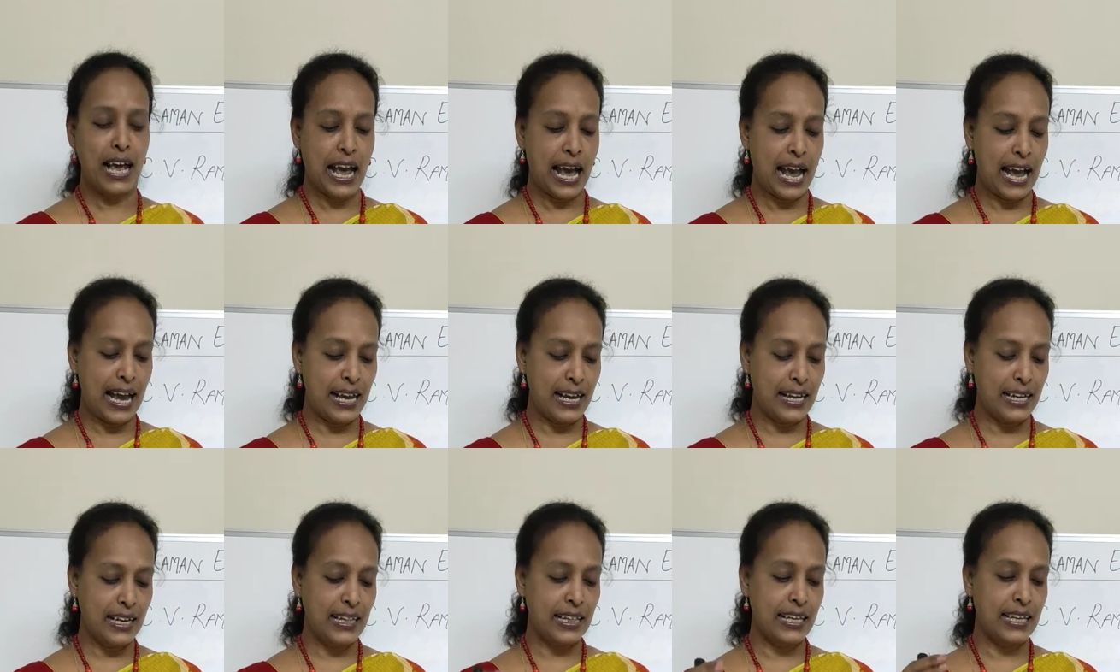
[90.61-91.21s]

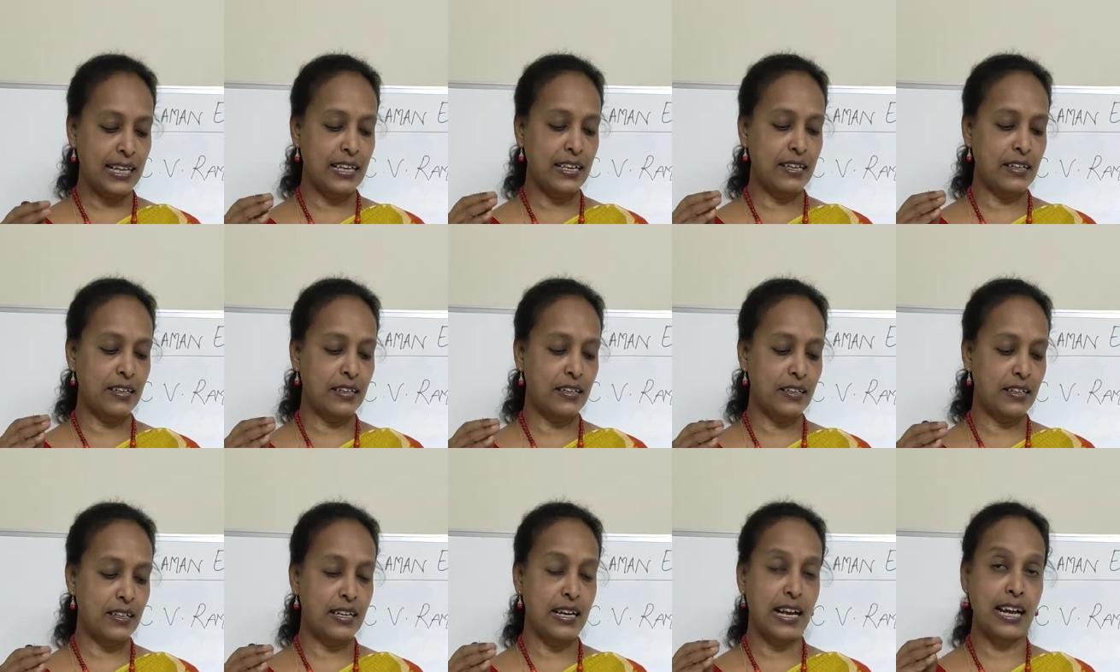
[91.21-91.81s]
And in the year
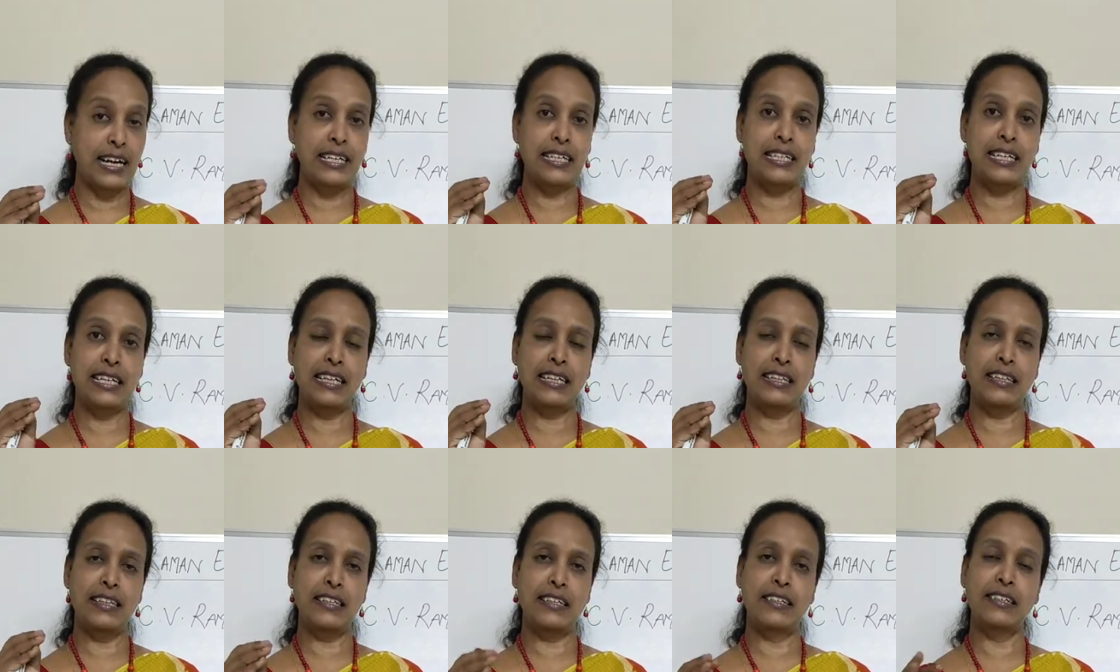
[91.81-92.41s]

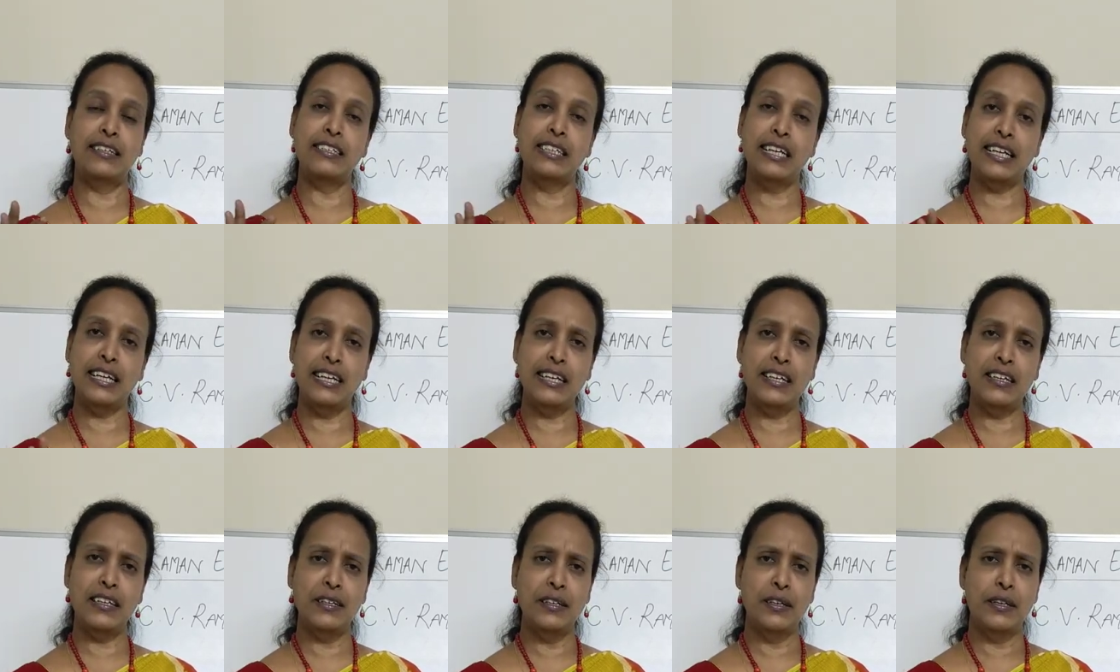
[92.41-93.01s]

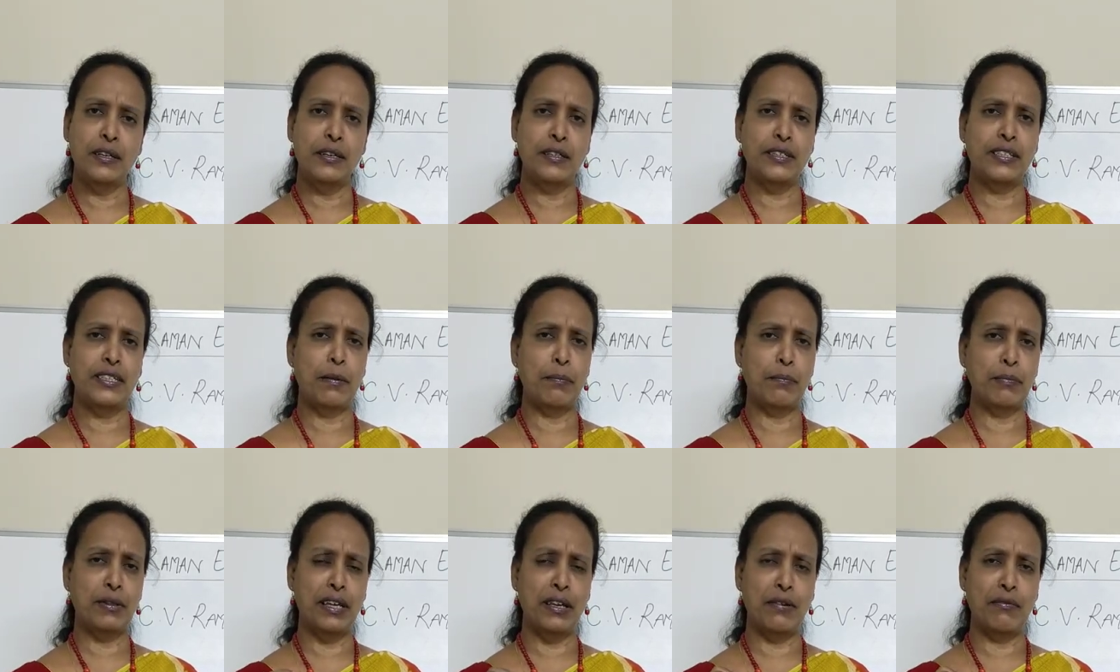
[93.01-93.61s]
1930,
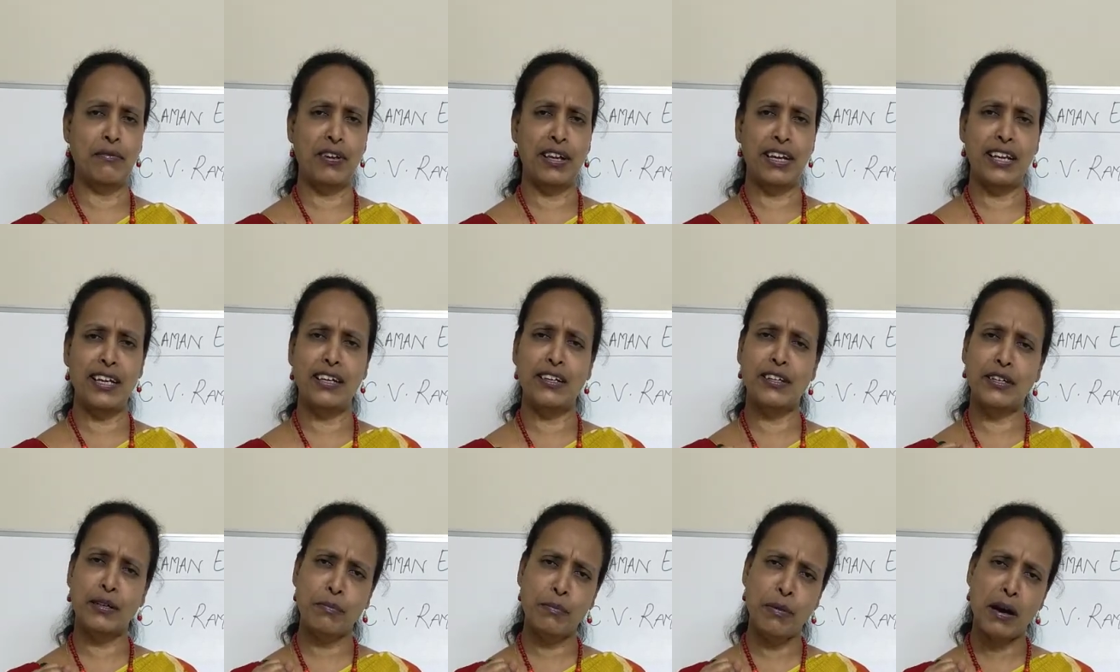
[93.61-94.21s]
something
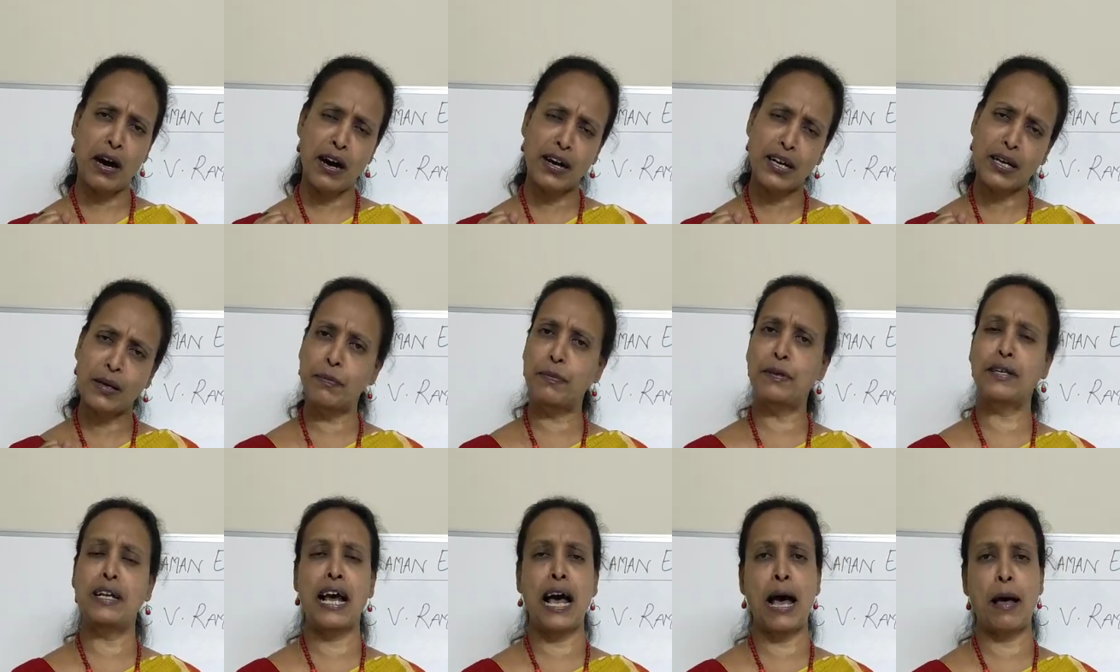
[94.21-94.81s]
very
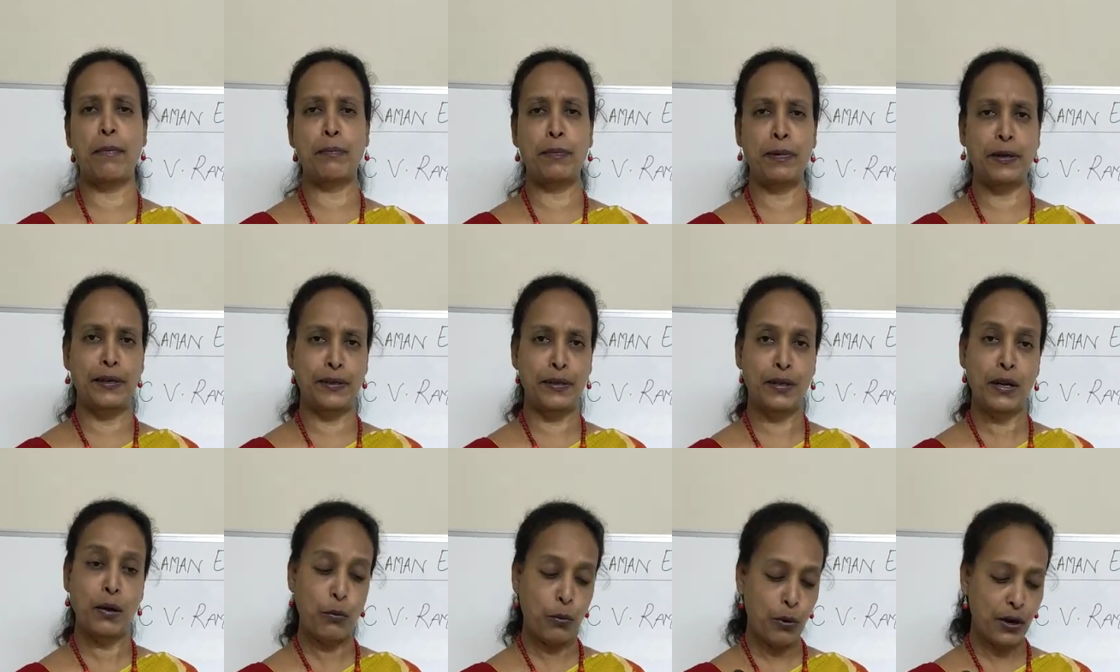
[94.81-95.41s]
remarkable
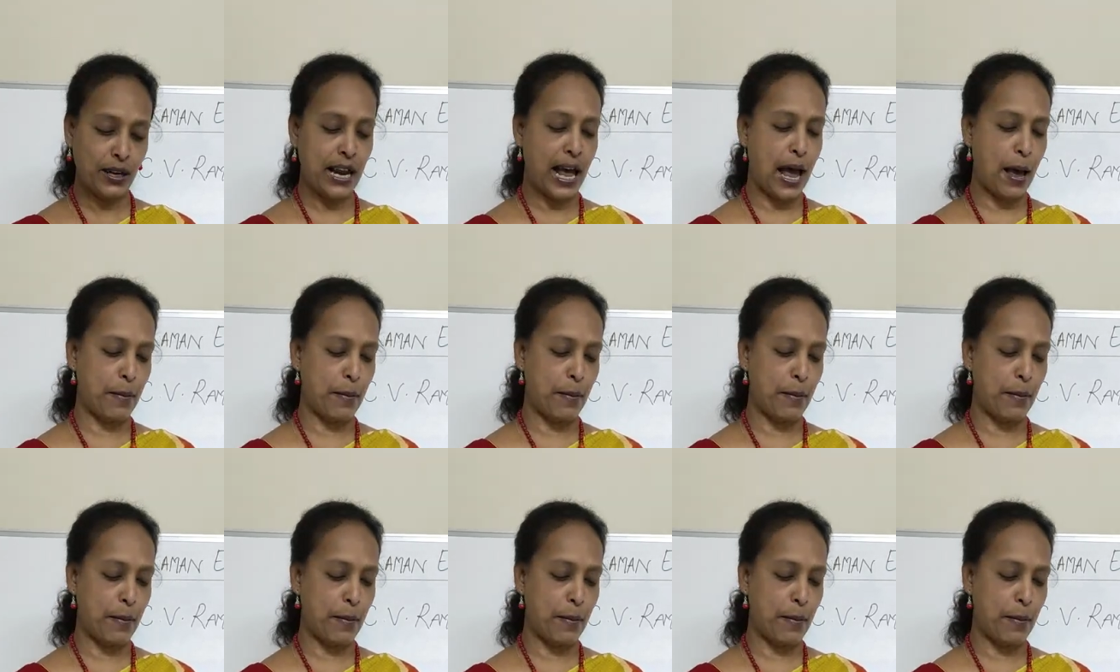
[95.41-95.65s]
happened. Now what